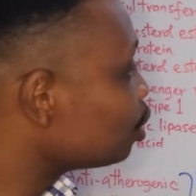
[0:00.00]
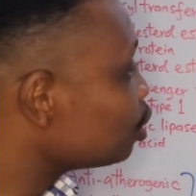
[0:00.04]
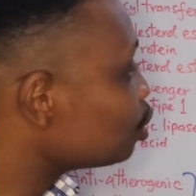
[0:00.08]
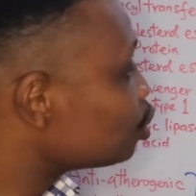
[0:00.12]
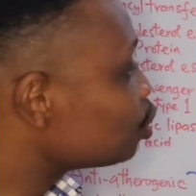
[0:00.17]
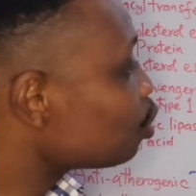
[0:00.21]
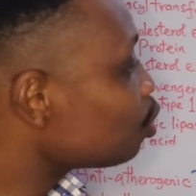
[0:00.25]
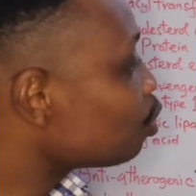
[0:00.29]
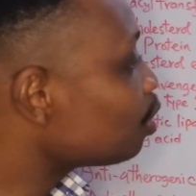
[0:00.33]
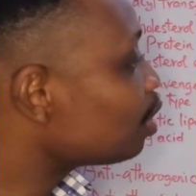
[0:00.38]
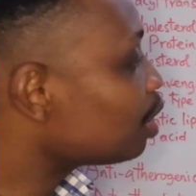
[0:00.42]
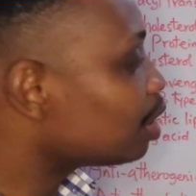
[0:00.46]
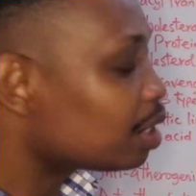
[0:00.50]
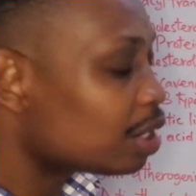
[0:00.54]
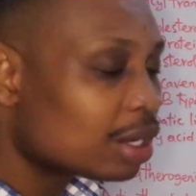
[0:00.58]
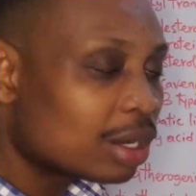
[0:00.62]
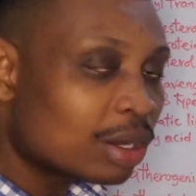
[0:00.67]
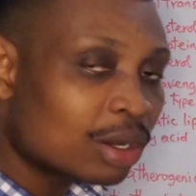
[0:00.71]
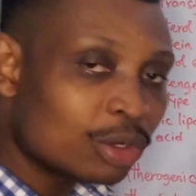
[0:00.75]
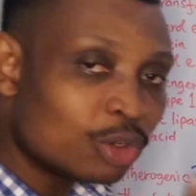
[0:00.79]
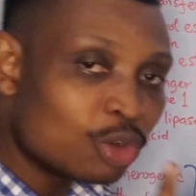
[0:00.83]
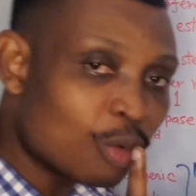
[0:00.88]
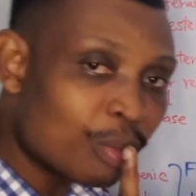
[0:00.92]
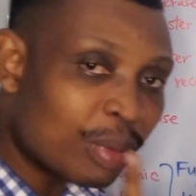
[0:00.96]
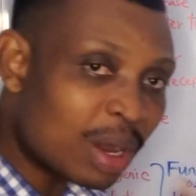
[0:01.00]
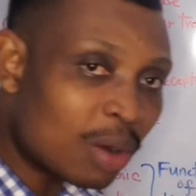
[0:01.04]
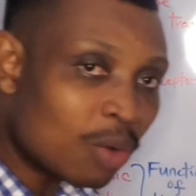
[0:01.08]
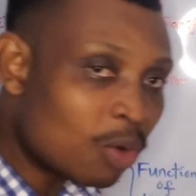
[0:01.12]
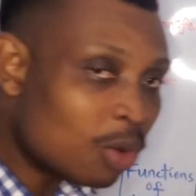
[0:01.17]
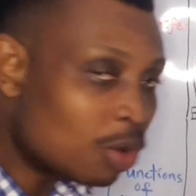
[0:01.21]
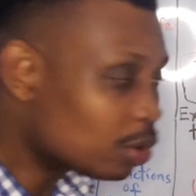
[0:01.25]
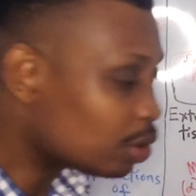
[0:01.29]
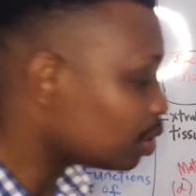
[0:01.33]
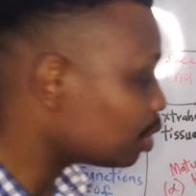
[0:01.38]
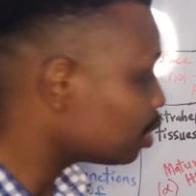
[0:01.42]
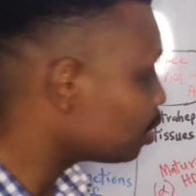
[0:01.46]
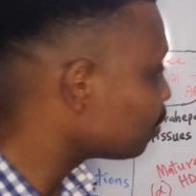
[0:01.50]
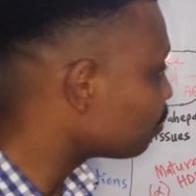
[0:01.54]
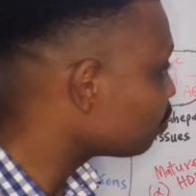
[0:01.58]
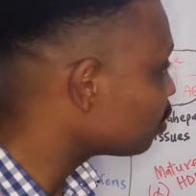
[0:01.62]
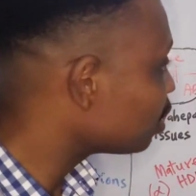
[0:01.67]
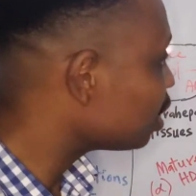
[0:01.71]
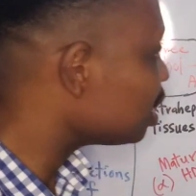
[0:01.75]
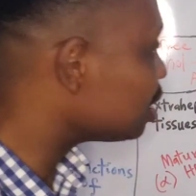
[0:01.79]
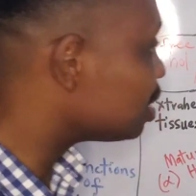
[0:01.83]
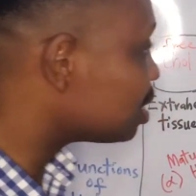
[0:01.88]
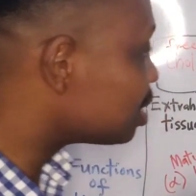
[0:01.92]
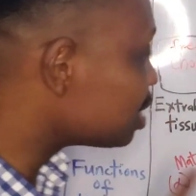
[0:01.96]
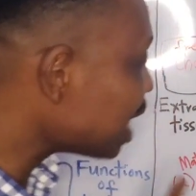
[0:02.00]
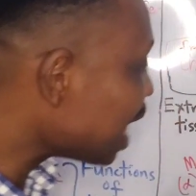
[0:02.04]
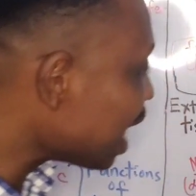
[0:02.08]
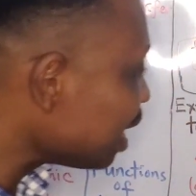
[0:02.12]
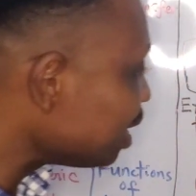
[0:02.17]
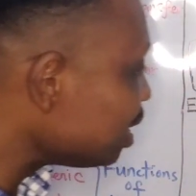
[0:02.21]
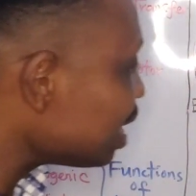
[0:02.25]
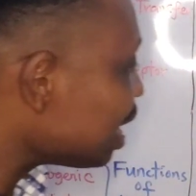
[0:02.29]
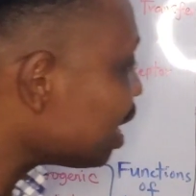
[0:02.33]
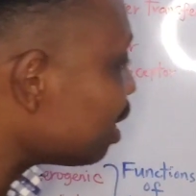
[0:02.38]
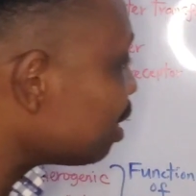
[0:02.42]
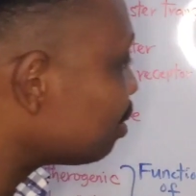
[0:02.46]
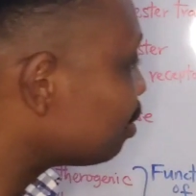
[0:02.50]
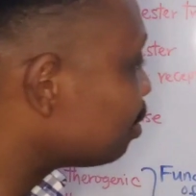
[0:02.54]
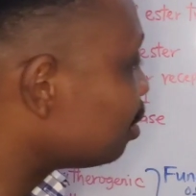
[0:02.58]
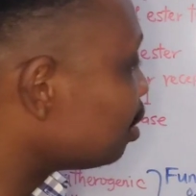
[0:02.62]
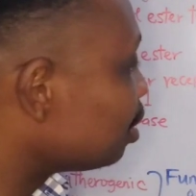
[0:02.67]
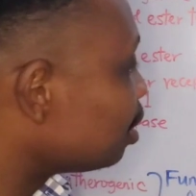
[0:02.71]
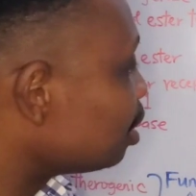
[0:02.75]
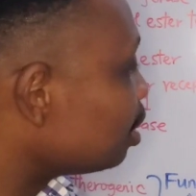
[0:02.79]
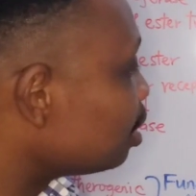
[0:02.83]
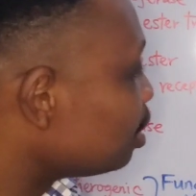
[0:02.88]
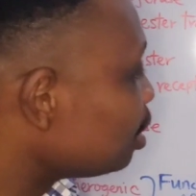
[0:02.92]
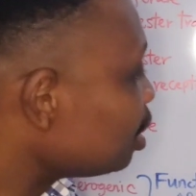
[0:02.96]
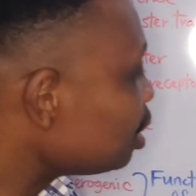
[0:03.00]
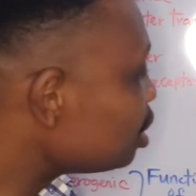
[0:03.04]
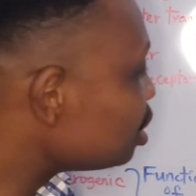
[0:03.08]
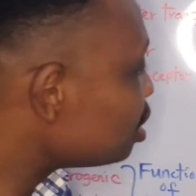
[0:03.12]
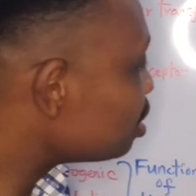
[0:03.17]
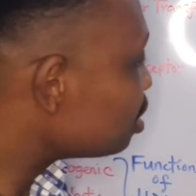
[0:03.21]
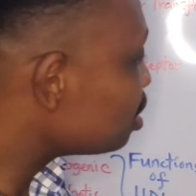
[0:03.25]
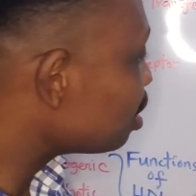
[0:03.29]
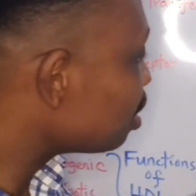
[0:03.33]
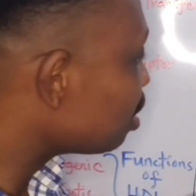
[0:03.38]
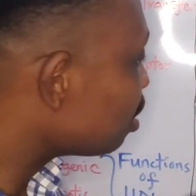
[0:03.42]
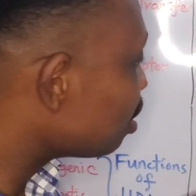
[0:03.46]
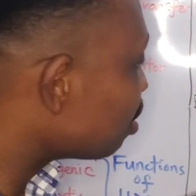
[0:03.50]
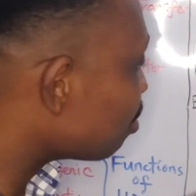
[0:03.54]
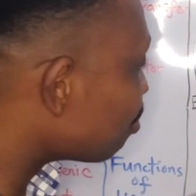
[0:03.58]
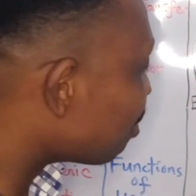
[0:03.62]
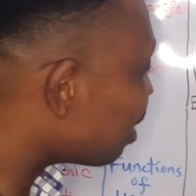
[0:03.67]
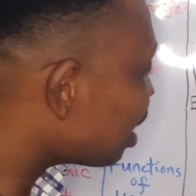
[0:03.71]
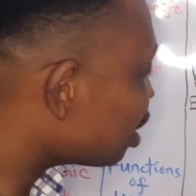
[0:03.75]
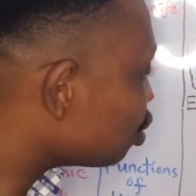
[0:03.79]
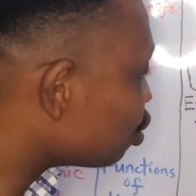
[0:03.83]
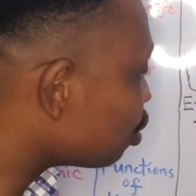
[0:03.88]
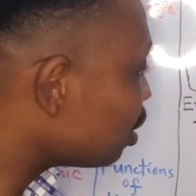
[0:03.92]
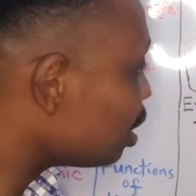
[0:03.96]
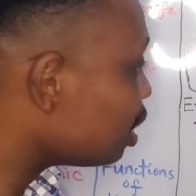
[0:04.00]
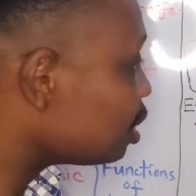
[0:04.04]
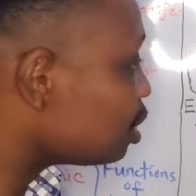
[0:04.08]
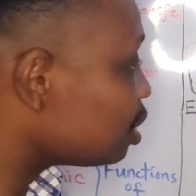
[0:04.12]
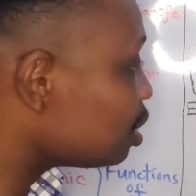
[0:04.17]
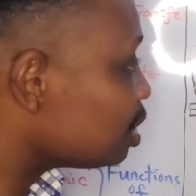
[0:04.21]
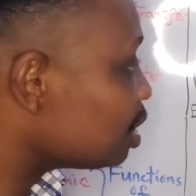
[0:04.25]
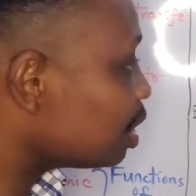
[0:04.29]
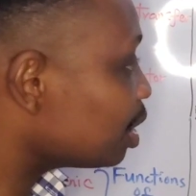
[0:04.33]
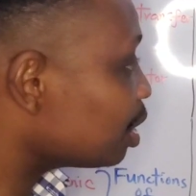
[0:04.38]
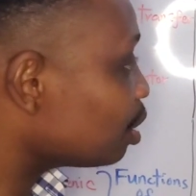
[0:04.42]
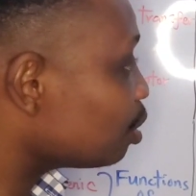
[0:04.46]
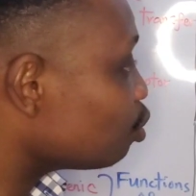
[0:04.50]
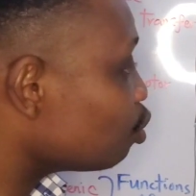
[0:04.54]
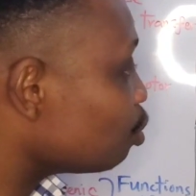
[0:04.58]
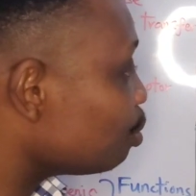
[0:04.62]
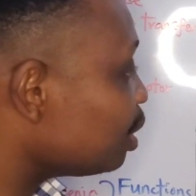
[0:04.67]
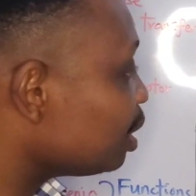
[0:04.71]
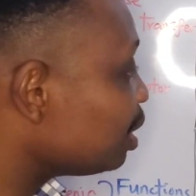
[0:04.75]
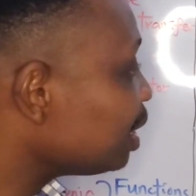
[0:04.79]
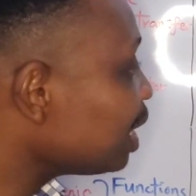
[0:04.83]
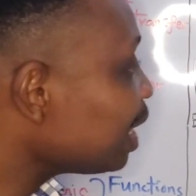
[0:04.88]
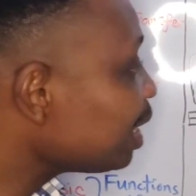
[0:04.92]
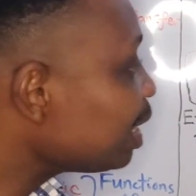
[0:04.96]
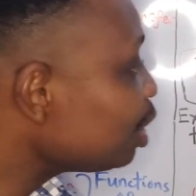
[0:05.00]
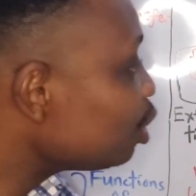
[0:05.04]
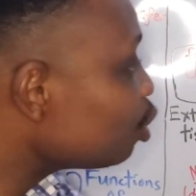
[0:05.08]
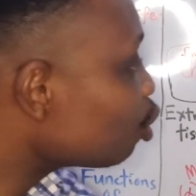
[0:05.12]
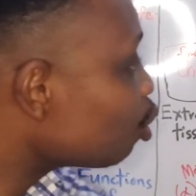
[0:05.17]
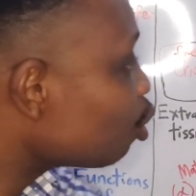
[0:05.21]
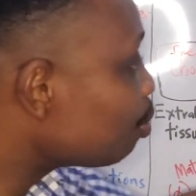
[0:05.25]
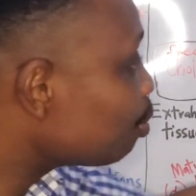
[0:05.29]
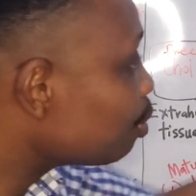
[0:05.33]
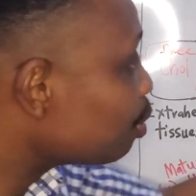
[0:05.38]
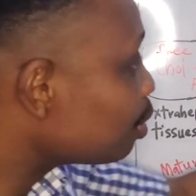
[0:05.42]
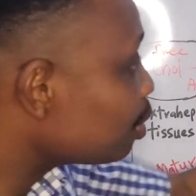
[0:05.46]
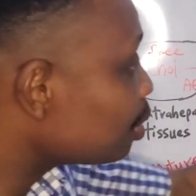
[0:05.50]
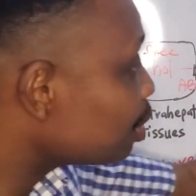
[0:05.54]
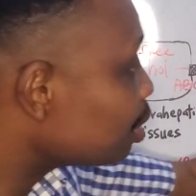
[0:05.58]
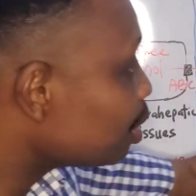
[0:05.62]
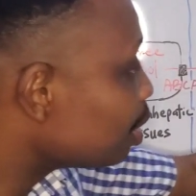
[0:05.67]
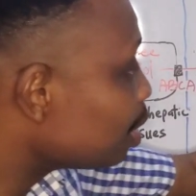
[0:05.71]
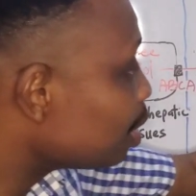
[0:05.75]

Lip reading: So number one, it is either this mature HDL will be taken up